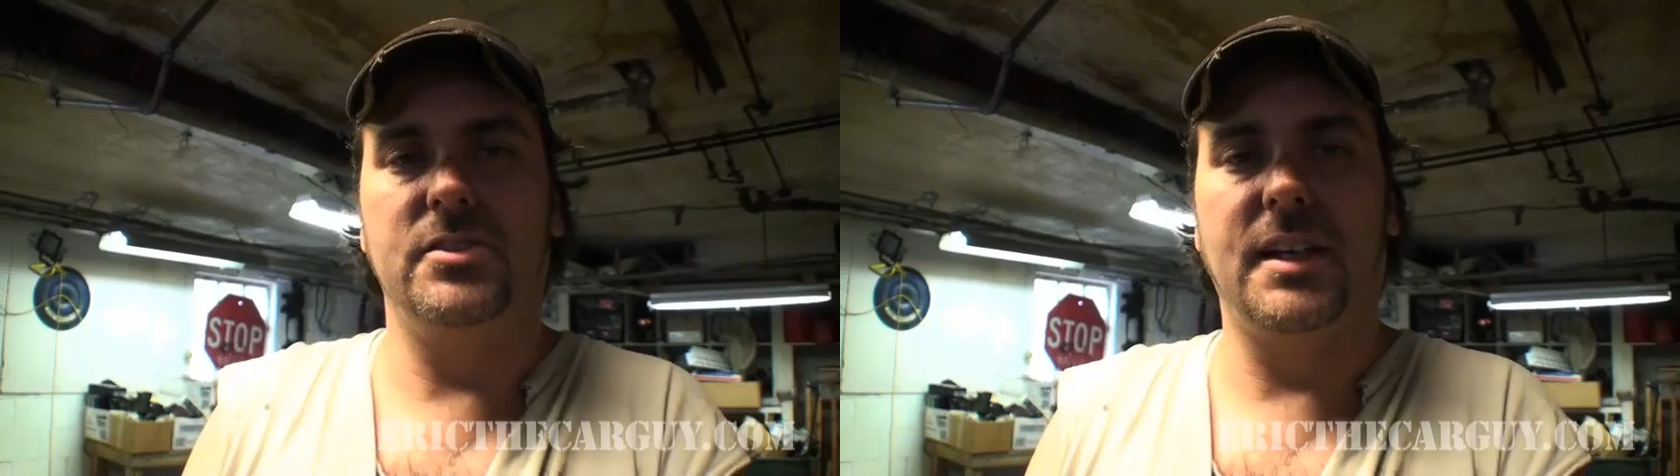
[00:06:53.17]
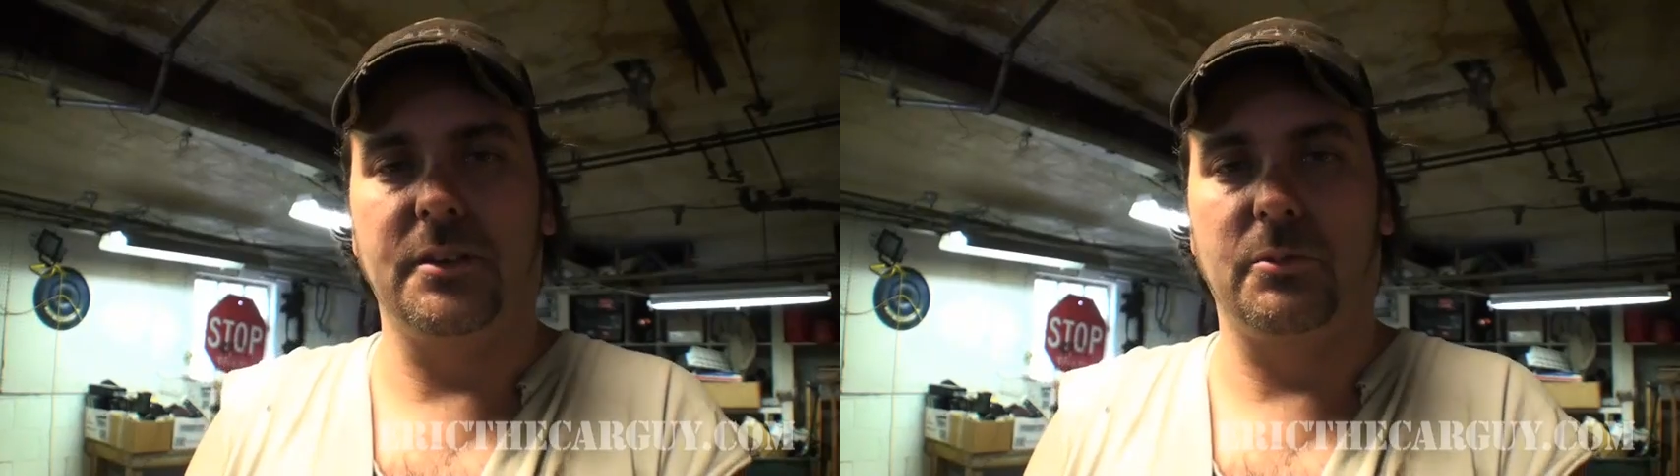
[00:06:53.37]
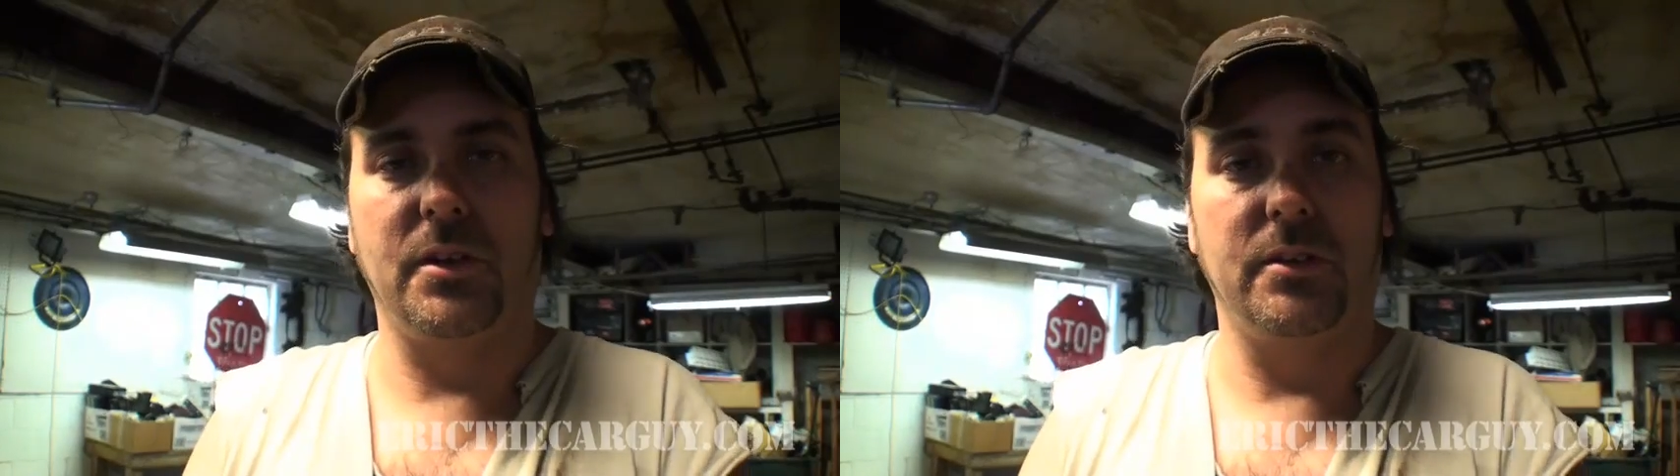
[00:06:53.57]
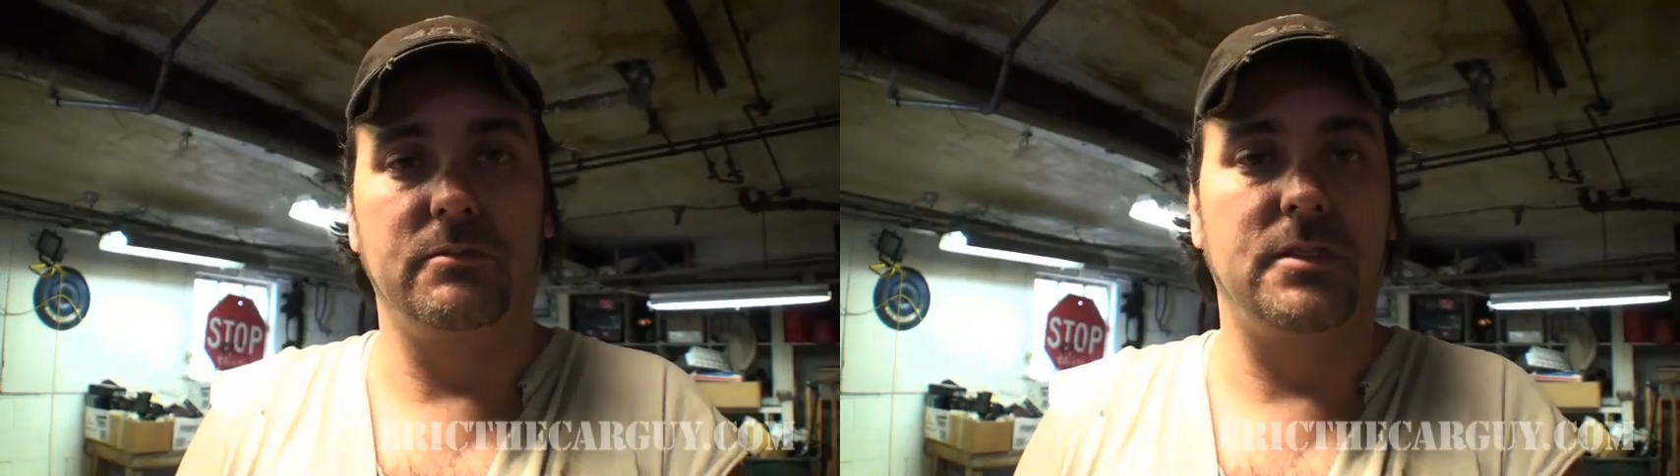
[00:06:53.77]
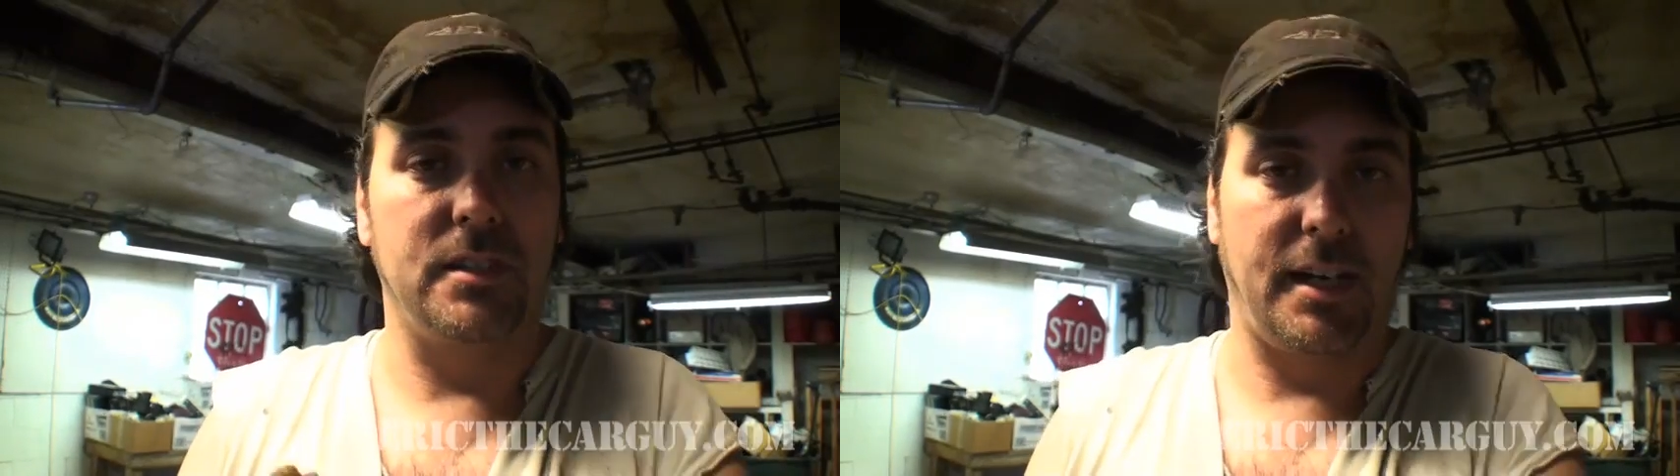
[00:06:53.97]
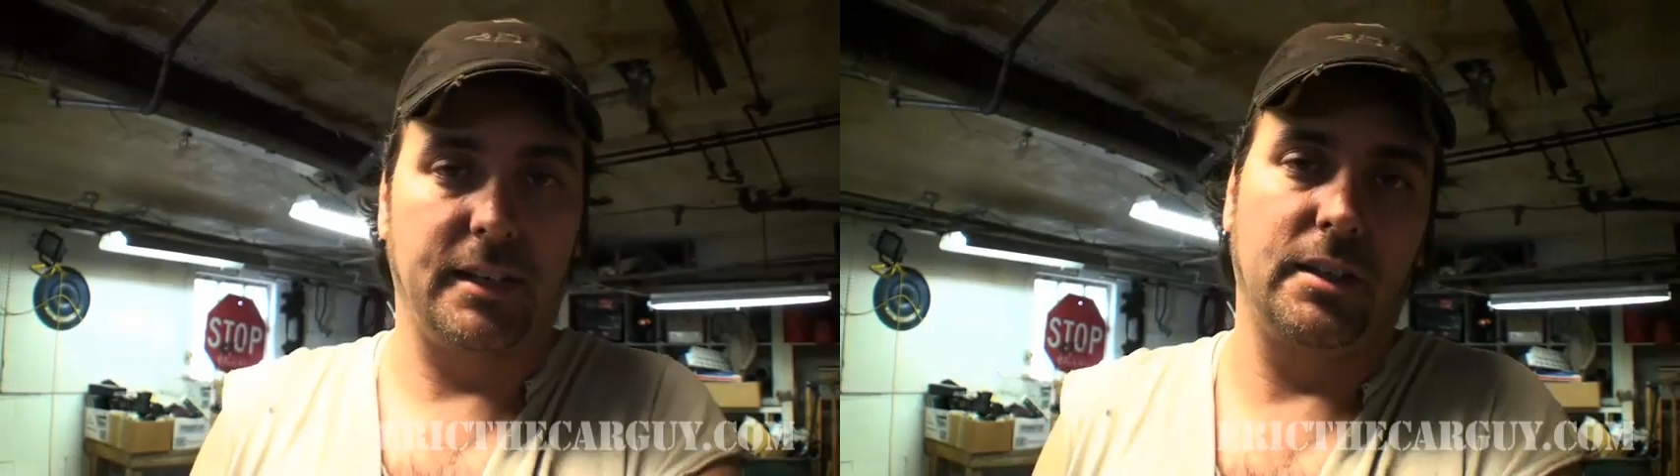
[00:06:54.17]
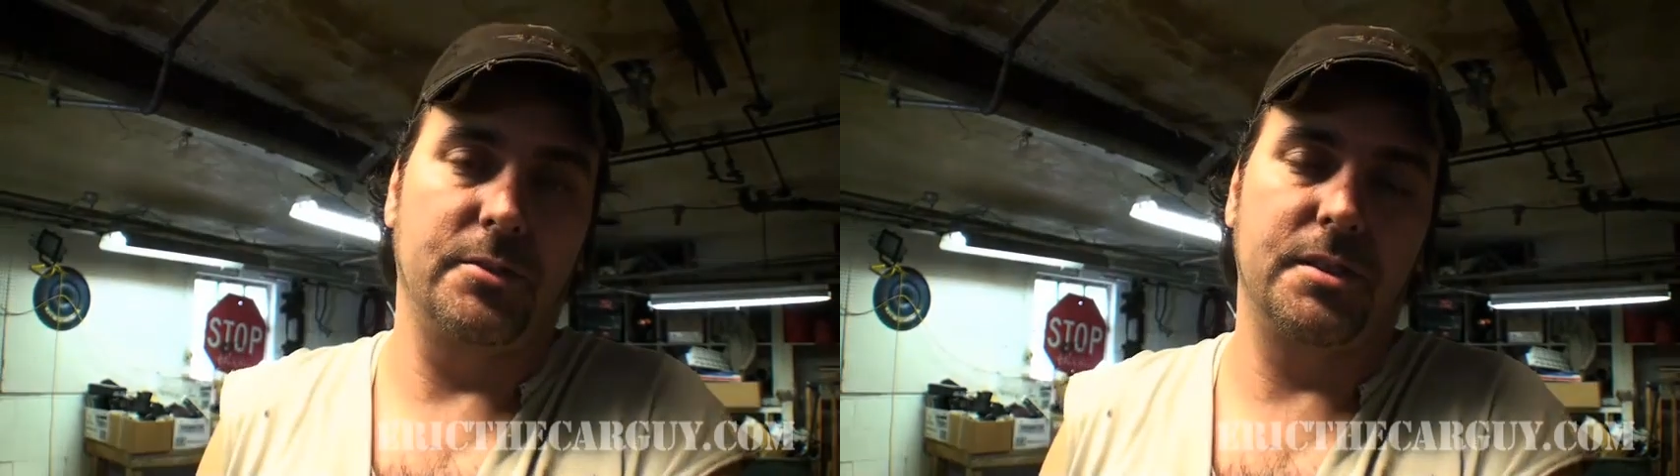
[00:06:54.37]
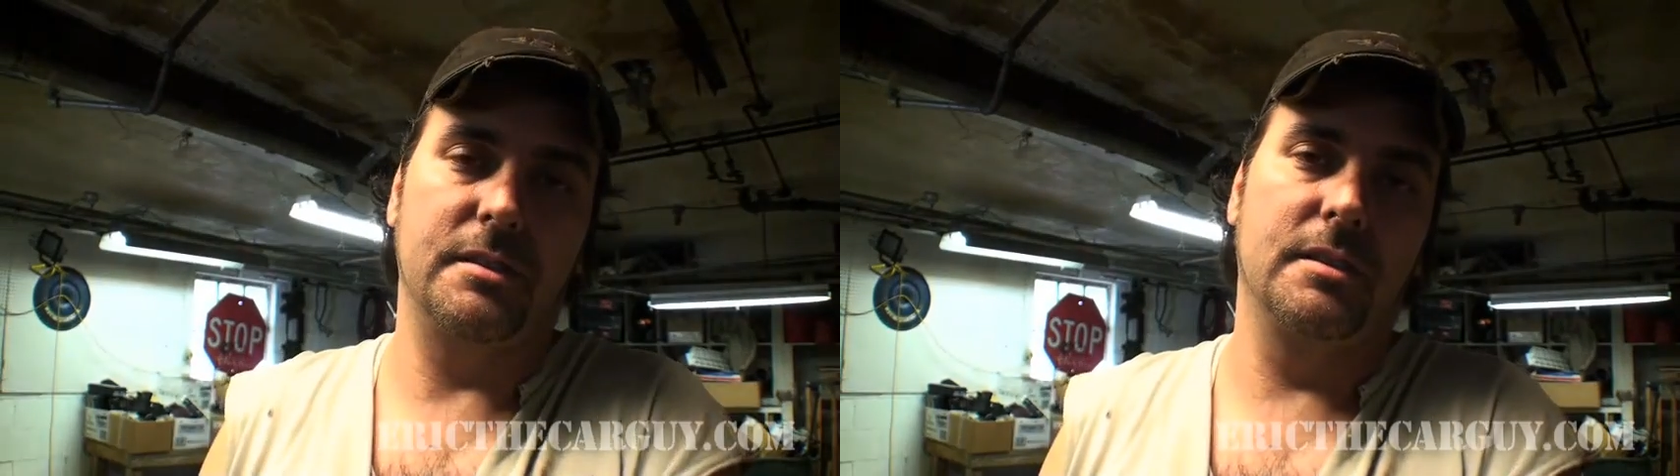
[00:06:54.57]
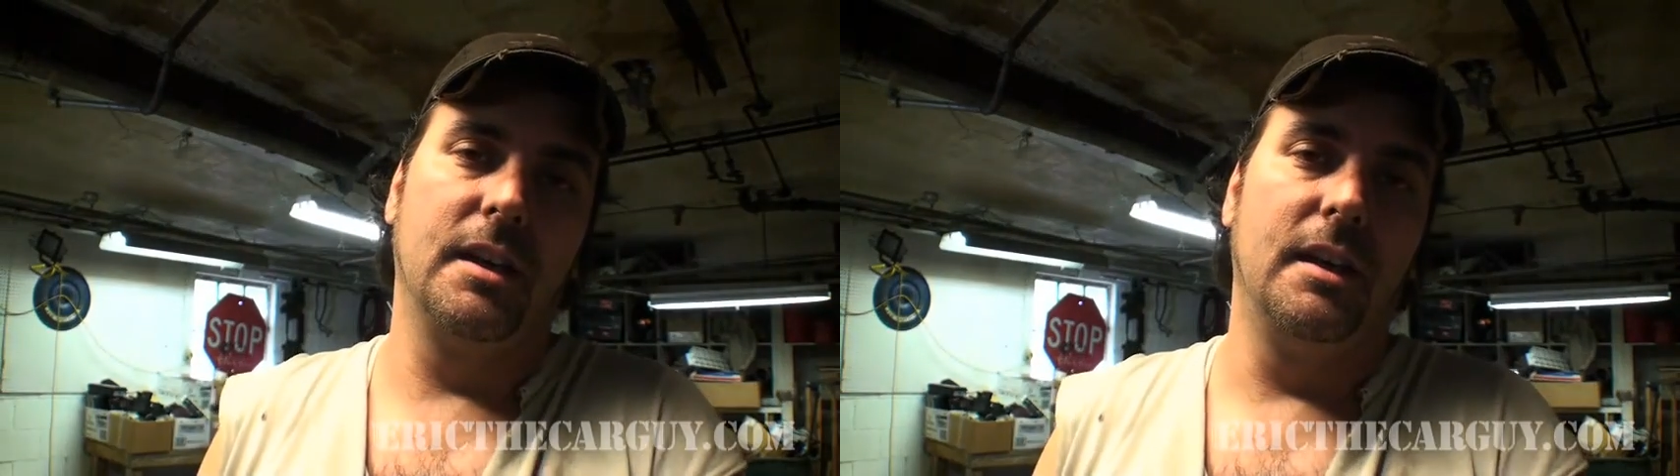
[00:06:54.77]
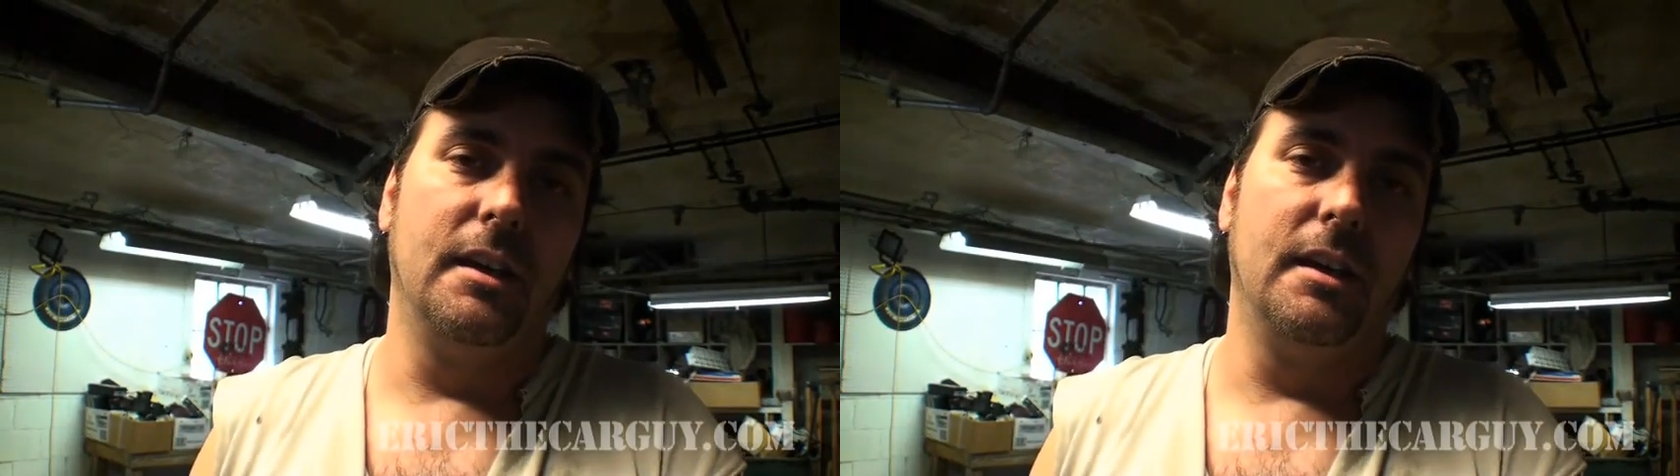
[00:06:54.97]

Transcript: you down the road to diagnosis.